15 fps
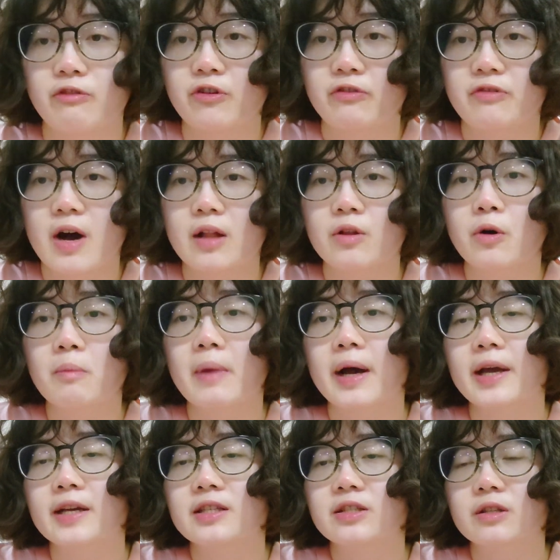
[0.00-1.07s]
If you follow
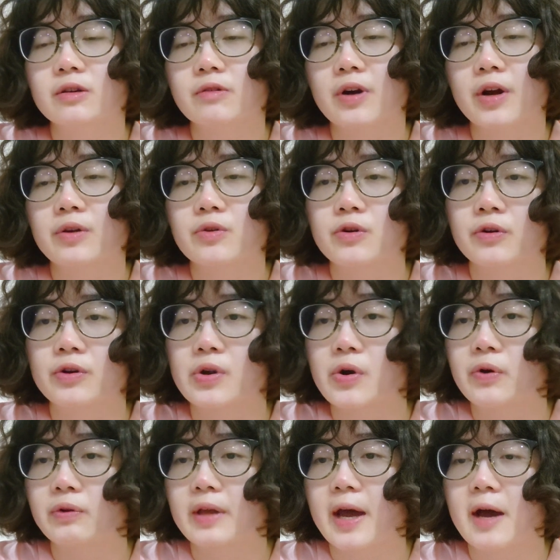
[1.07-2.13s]
my Instagram, you'll
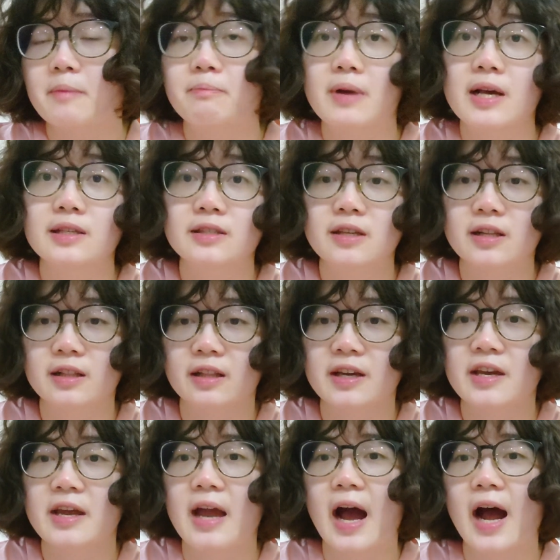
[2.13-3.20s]
know that
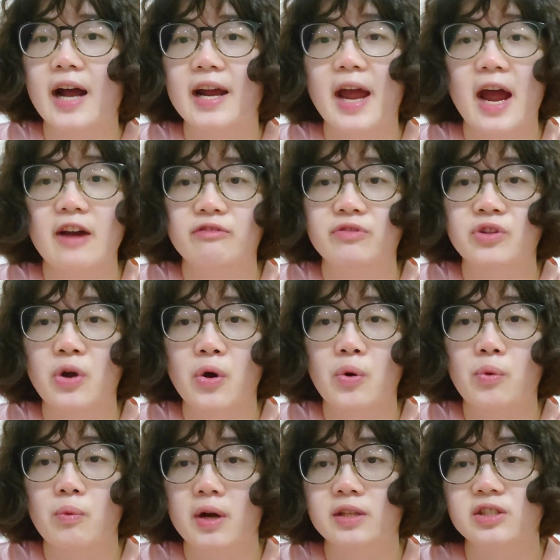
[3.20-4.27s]
basically I have
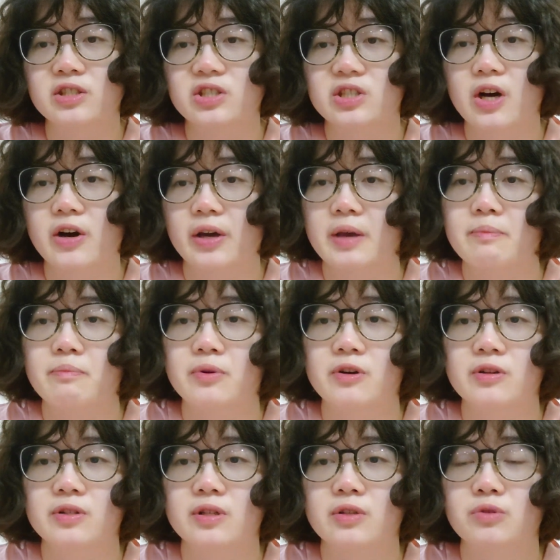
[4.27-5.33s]
no one to talk in
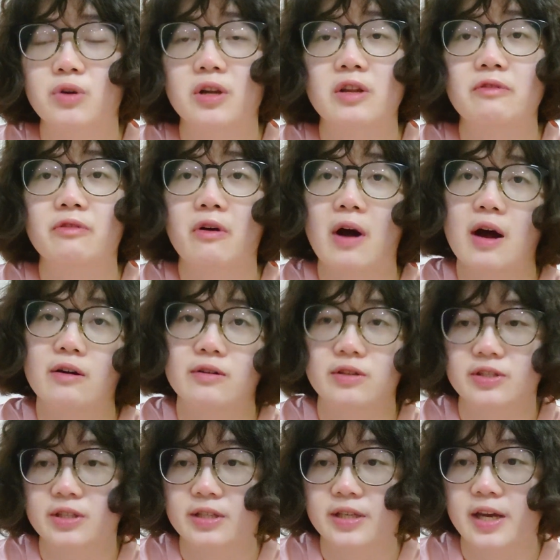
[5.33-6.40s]
person 24
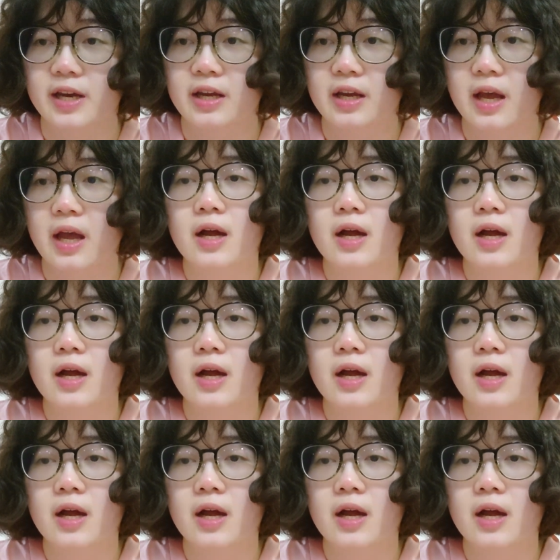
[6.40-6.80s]
hours a day.